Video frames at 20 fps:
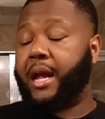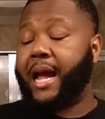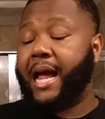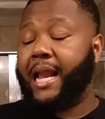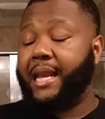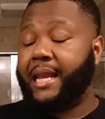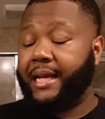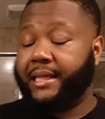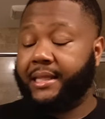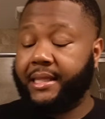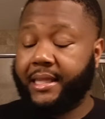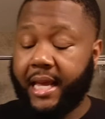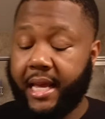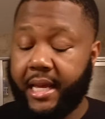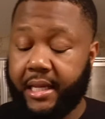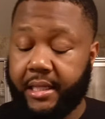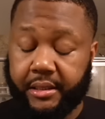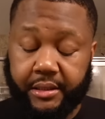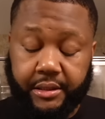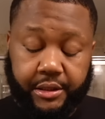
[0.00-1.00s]
I like that.
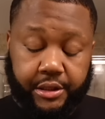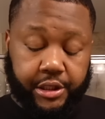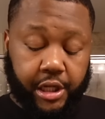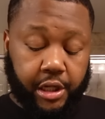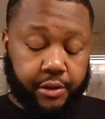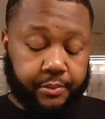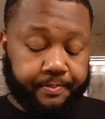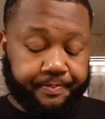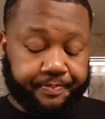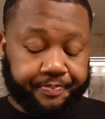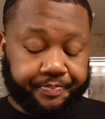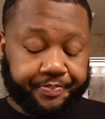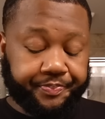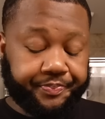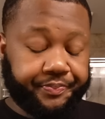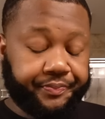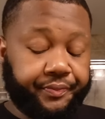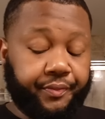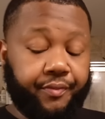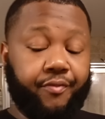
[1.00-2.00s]
So
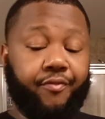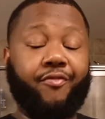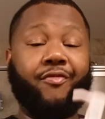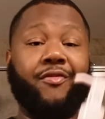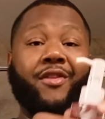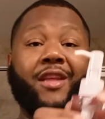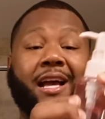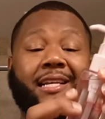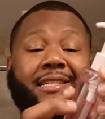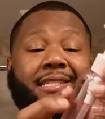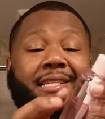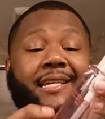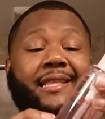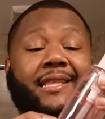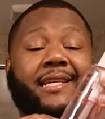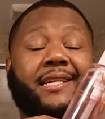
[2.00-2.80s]
I seen